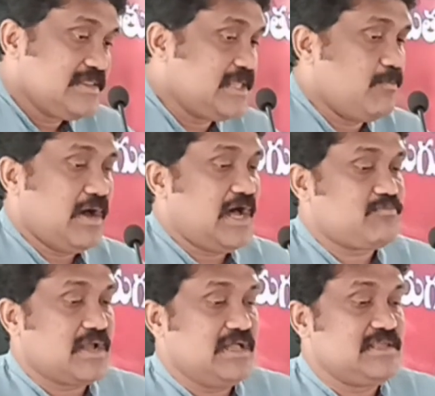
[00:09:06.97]
The
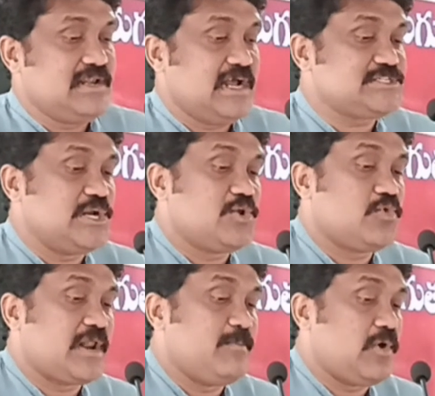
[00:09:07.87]
Mahatma Gandhi National
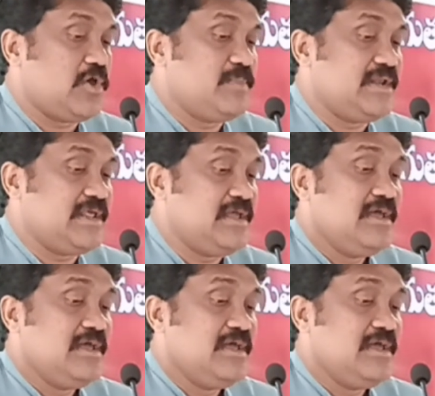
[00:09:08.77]
Rural Employment